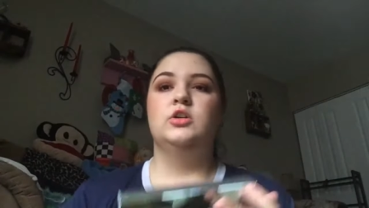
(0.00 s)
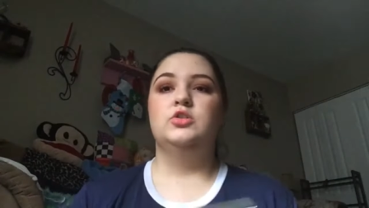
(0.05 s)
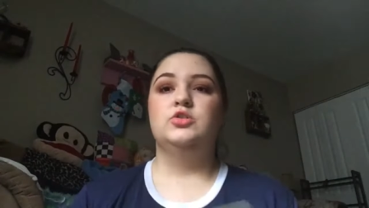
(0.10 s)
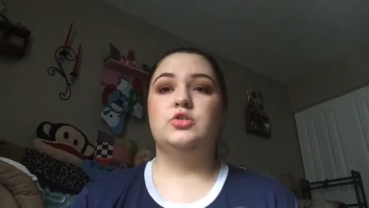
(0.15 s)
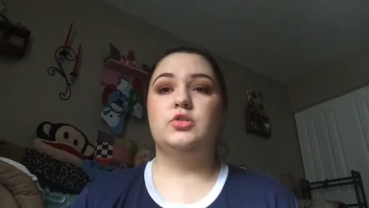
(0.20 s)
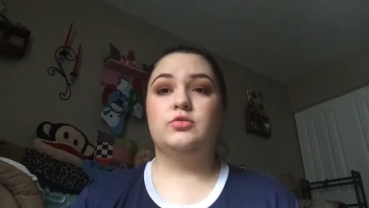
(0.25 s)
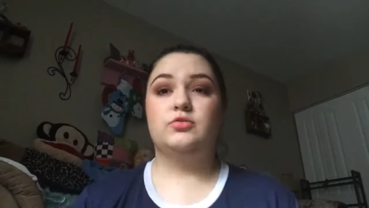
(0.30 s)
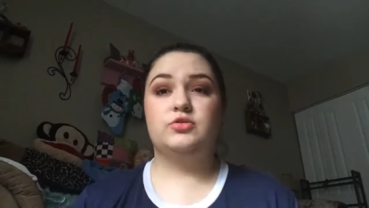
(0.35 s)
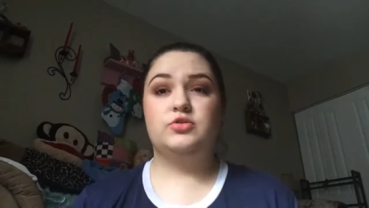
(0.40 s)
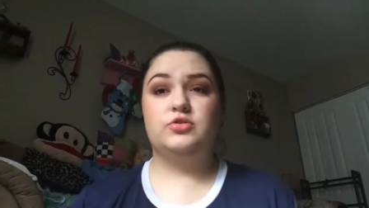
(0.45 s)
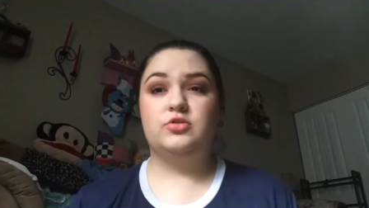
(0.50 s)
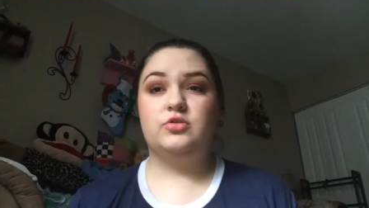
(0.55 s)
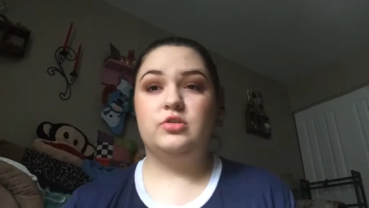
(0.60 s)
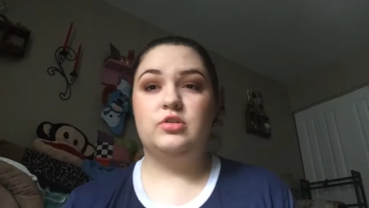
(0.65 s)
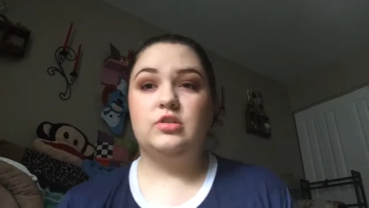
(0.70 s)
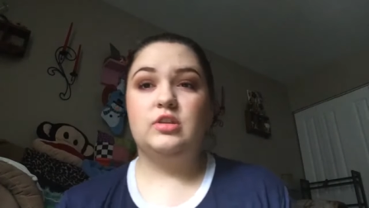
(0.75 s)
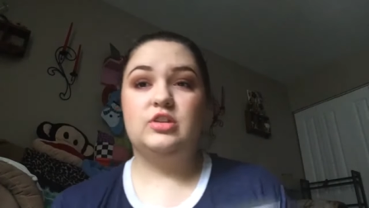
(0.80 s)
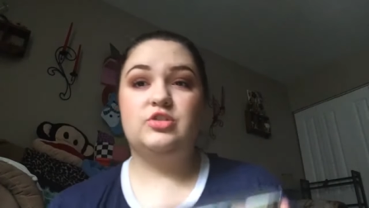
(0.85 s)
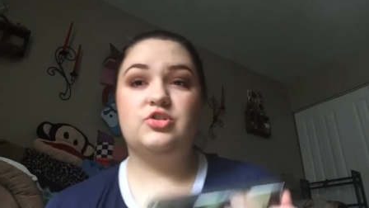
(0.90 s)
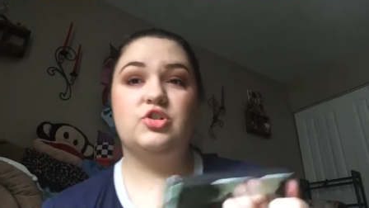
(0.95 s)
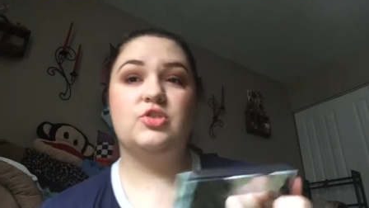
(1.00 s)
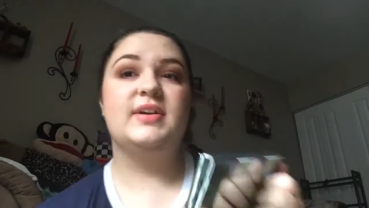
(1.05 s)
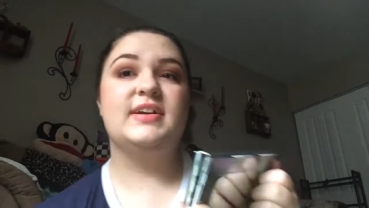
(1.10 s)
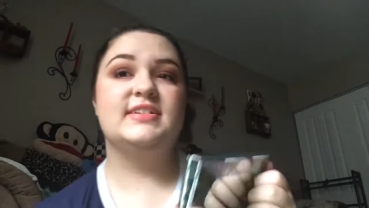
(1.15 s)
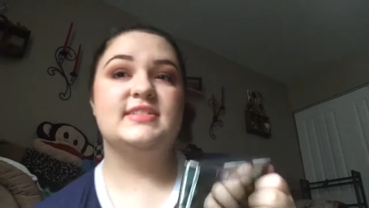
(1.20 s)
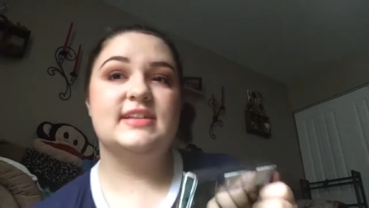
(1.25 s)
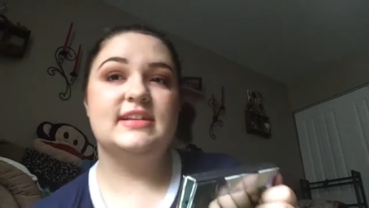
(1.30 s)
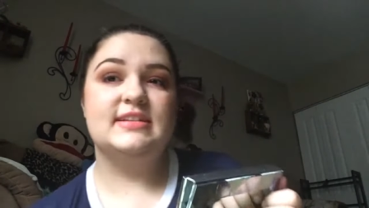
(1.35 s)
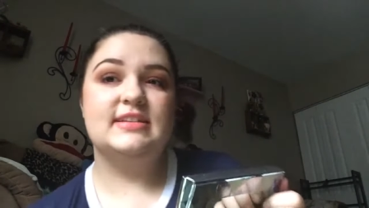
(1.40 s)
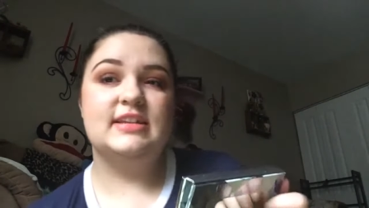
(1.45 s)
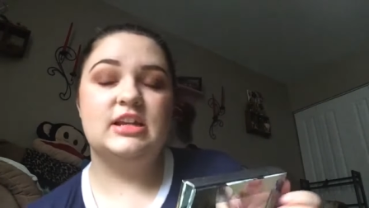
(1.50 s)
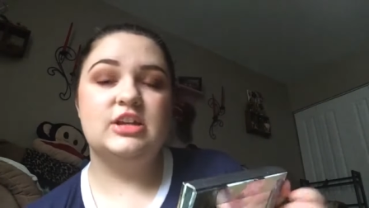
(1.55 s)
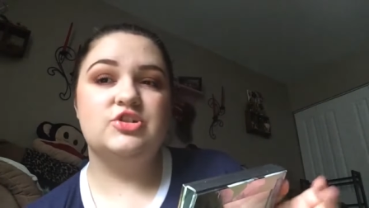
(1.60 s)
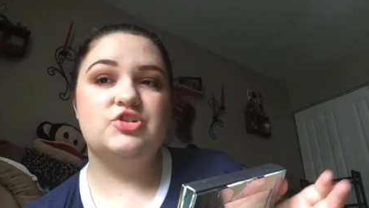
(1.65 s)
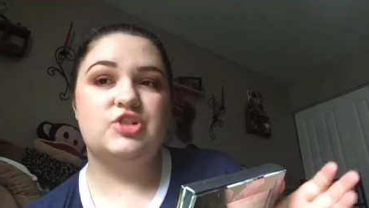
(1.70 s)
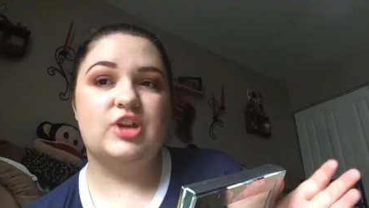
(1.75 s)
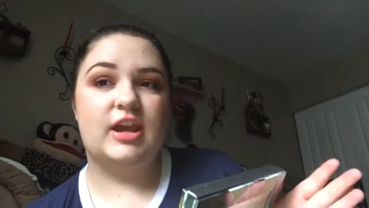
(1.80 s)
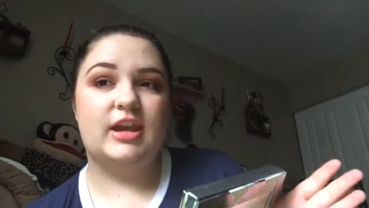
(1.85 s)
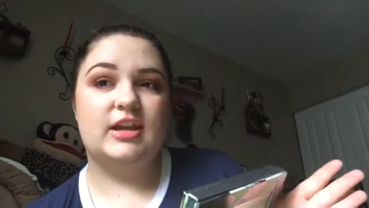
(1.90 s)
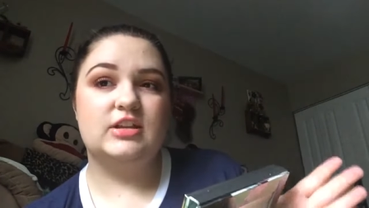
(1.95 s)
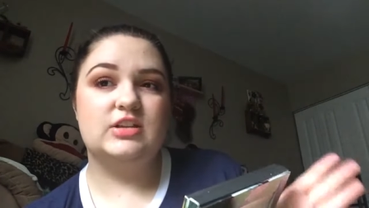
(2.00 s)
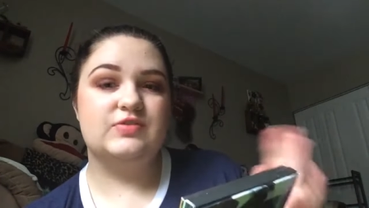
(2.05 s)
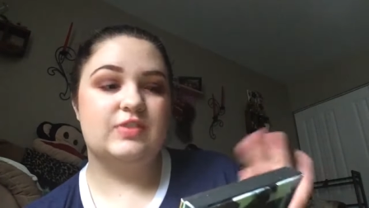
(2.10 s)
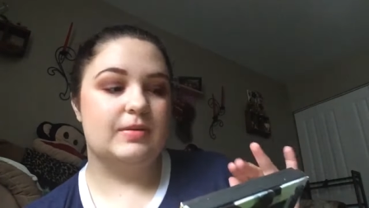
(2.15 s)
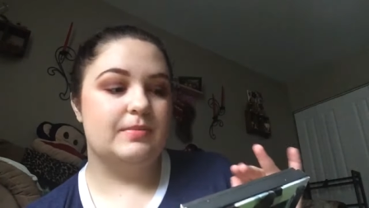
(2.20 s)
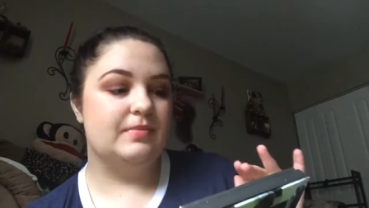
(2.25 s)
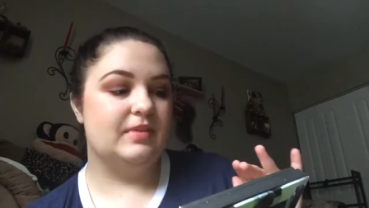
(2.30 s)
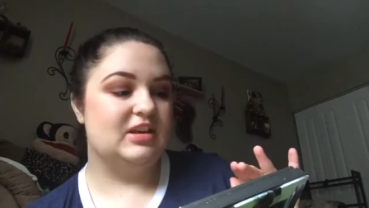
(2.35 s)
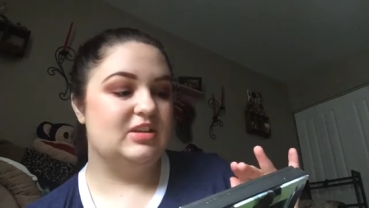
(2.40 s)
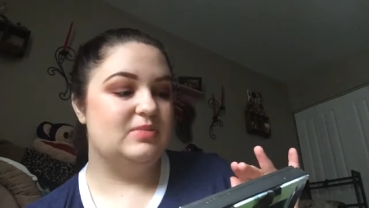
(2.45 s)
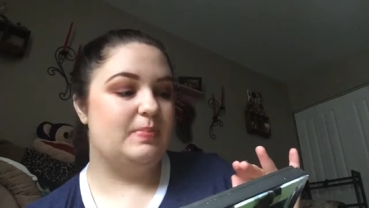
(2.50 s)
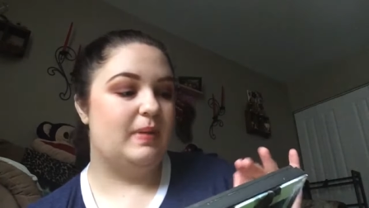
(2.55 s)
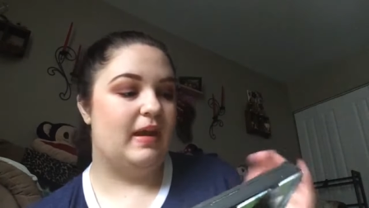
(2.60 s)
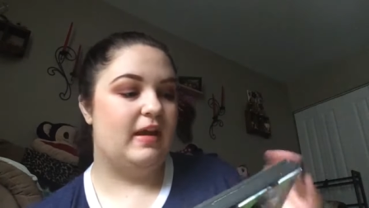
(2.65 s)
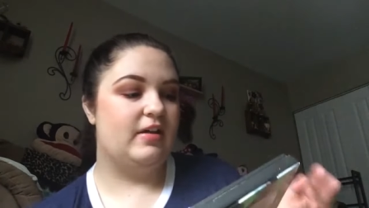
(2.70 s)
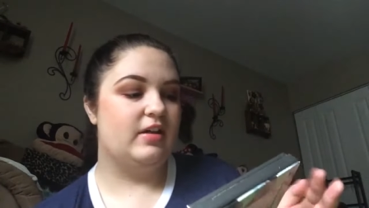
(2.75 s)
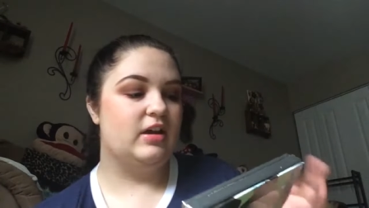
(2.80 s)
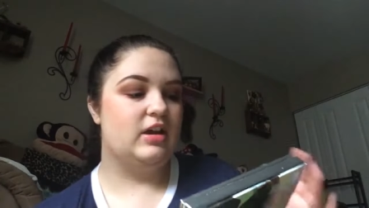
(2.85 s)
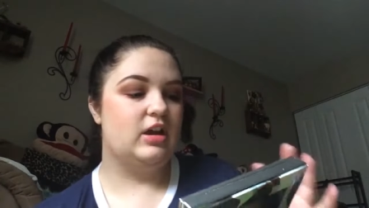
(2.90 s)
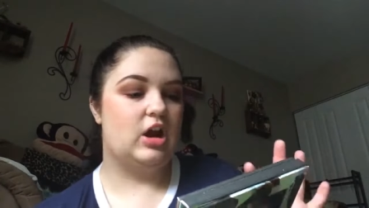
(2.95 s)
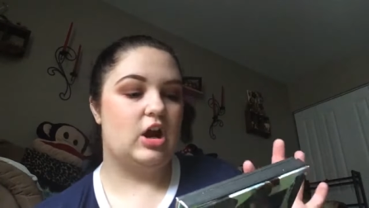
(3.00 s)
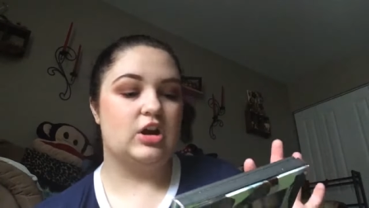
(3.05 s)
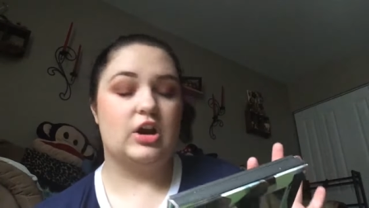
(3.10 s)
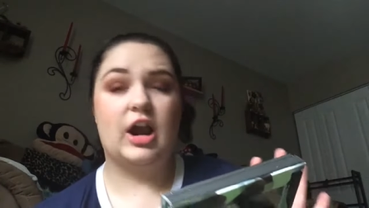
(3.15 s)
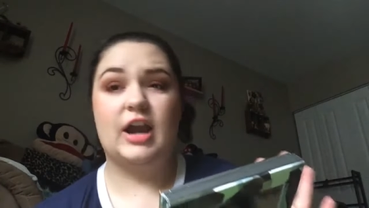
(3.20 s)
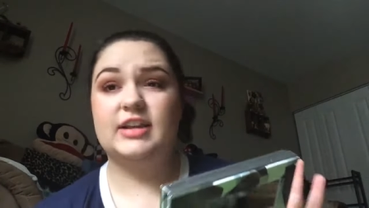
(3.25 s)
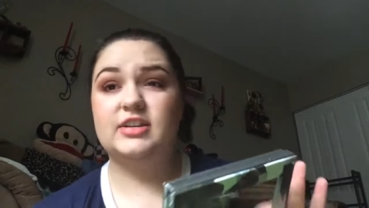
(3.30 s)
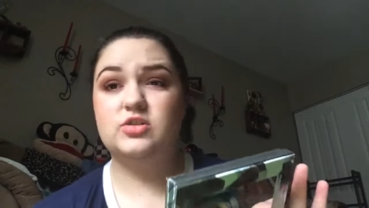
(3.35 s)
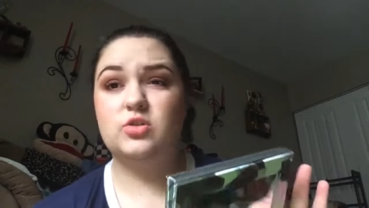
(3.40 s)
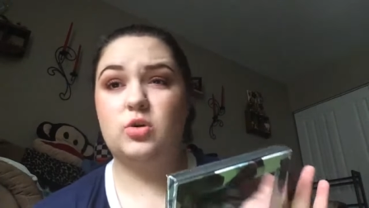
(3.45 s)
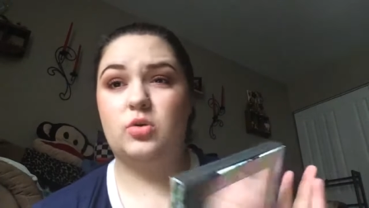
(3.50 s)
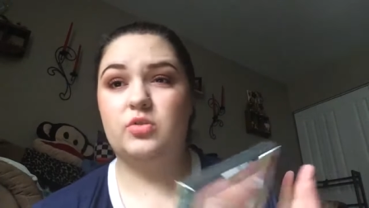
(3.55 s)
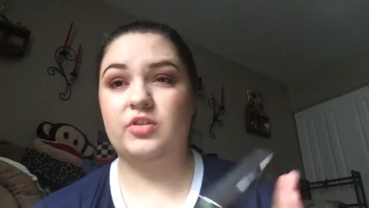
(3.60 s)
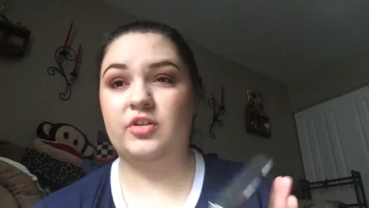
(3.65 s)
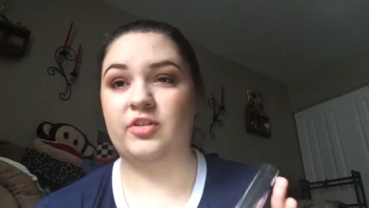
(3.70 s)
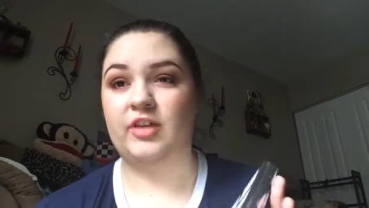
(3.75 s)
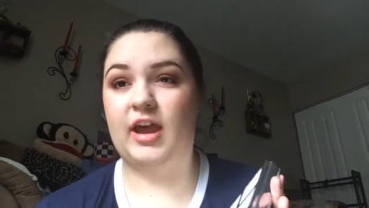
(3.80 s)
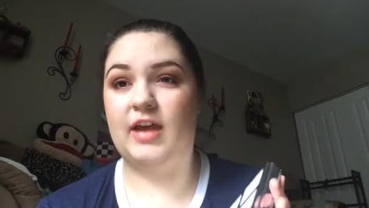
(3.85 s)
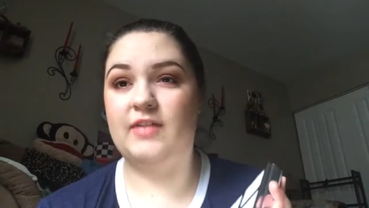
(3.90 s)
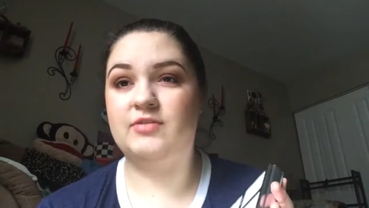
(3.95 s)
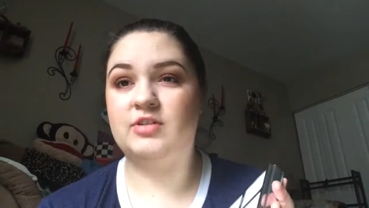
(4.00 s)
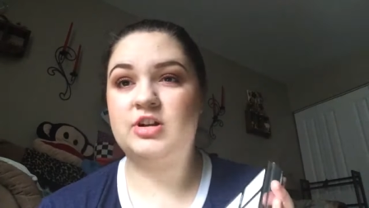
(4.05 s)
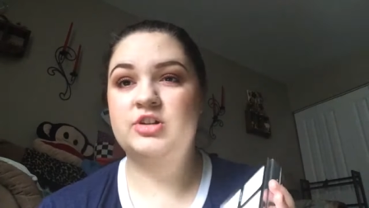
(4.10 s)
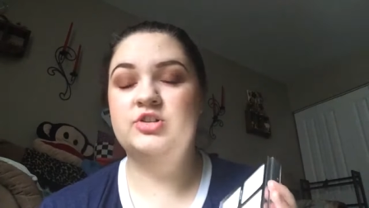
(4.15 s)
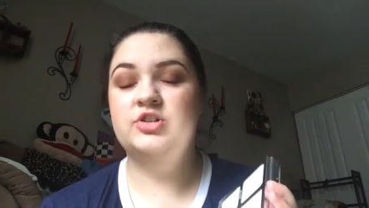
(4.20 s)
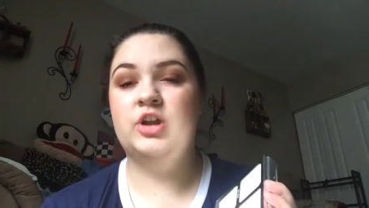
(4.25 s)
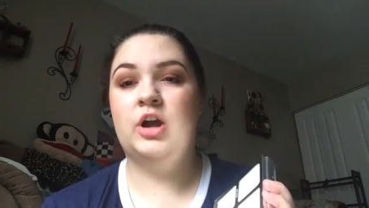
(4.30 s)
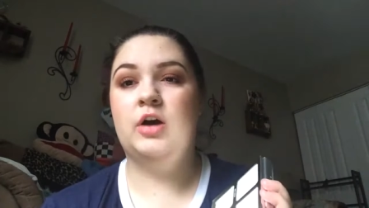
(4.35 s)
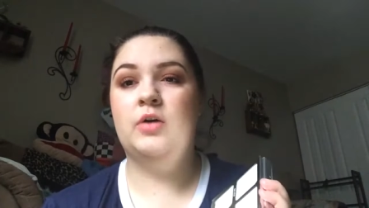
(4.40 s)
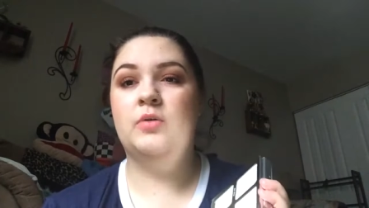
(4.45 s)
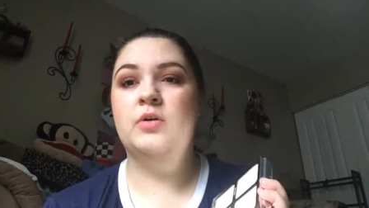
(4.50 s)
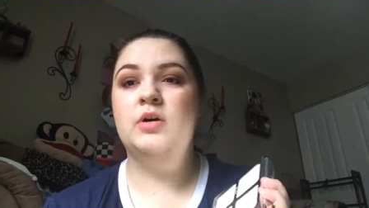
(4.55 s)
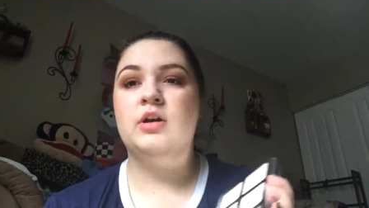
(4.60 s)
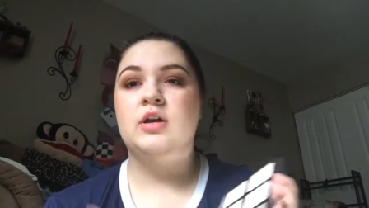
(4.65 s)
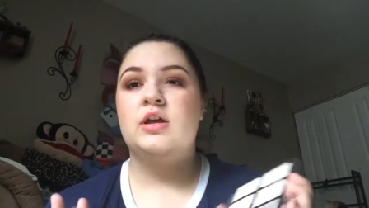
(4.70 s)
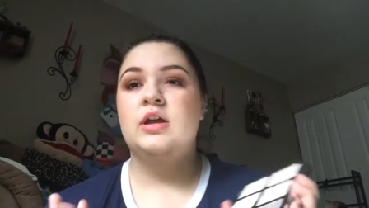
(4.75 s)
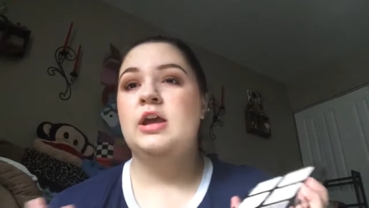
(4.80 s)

so the two existing shades from this palette are ice cold and lavender snow